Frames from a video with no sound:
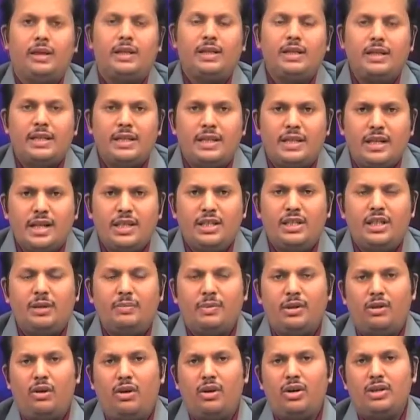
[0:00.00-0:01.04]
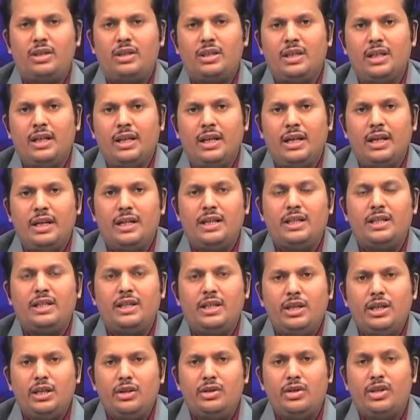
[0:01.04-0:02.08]
it is intrinsic because it
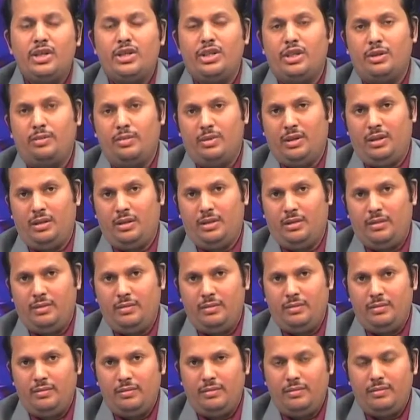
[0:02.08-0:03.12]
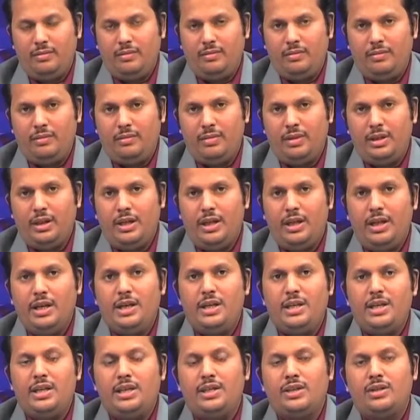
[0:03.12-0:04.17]
is irreducible,
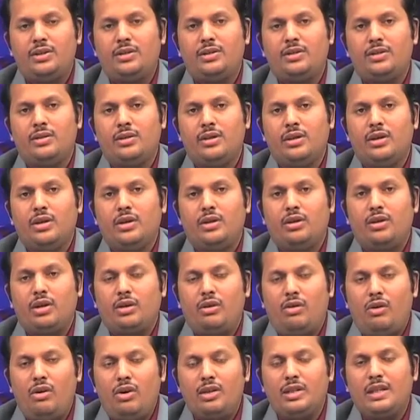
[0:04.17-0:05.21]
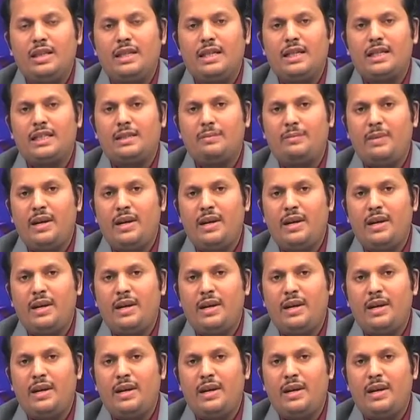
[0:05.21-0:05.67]
it is not causally